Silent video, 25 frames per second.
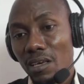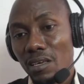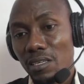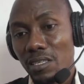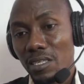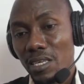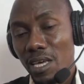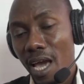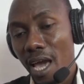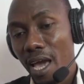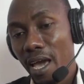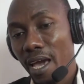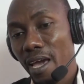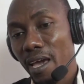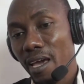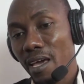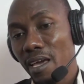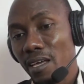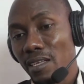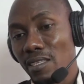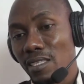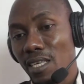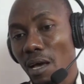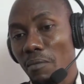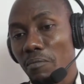Here
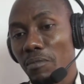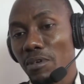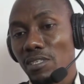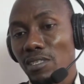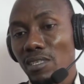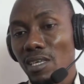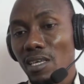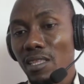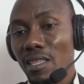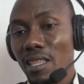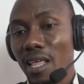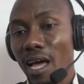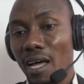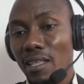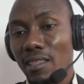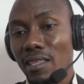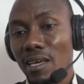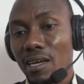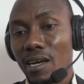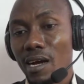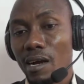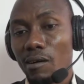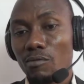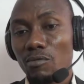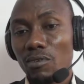it can be seen that the
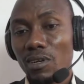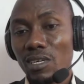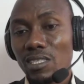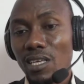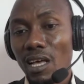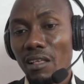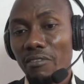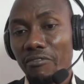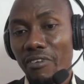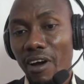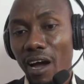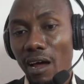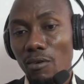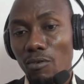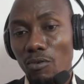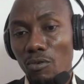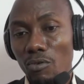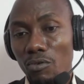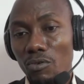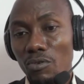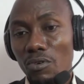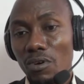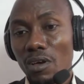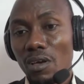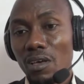calculated
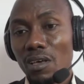value